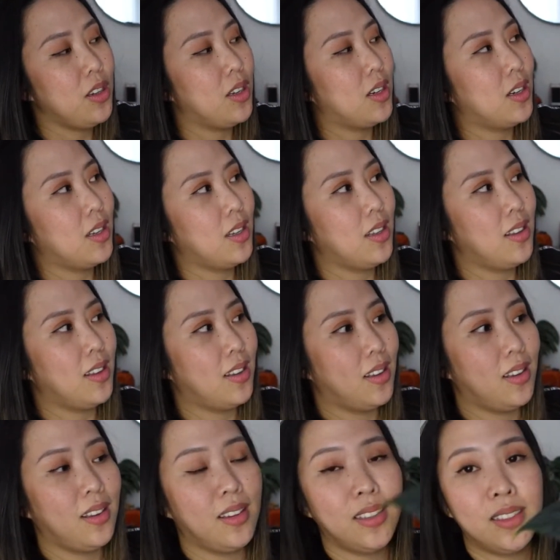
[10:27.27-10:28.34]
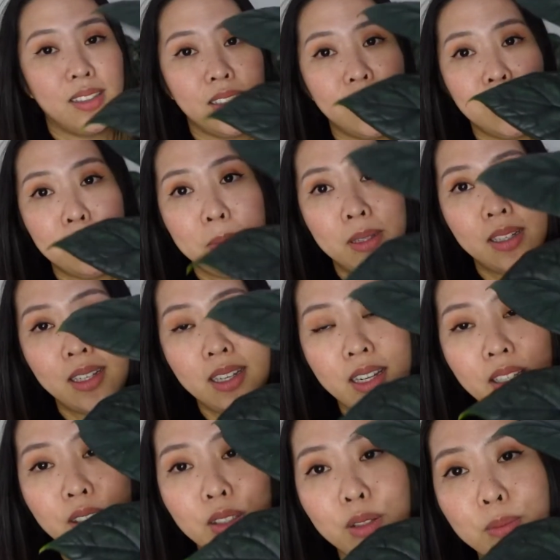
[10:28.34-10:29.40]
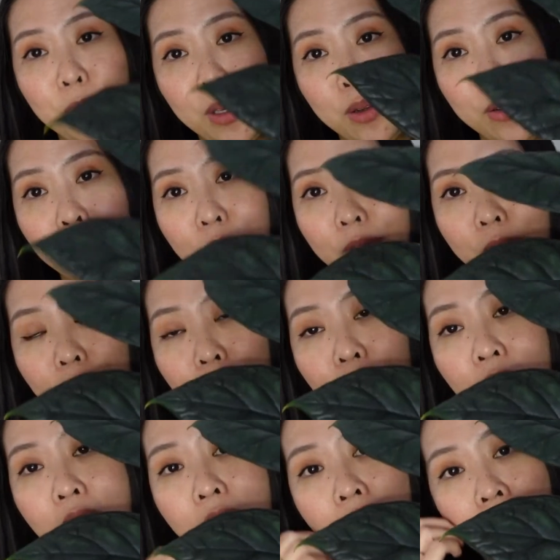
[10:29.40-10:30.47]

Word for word: guys this plant is so beautiful